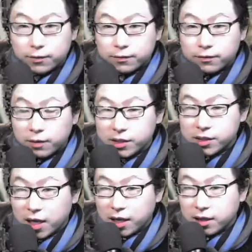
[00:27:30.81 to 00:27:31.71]
From the
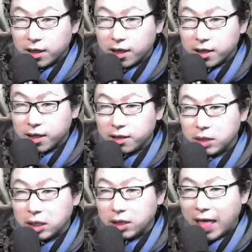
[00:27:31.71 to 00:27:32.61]
Janet, it
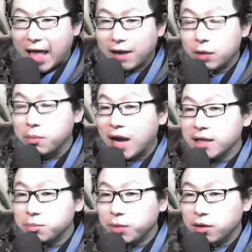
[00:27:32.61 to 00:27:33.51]

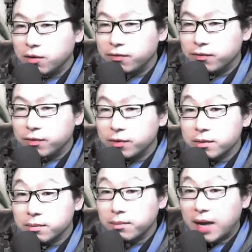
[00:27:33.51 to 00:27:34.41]
reminds me of
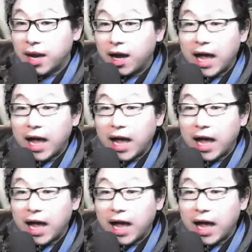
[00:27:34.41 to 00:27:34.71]
my...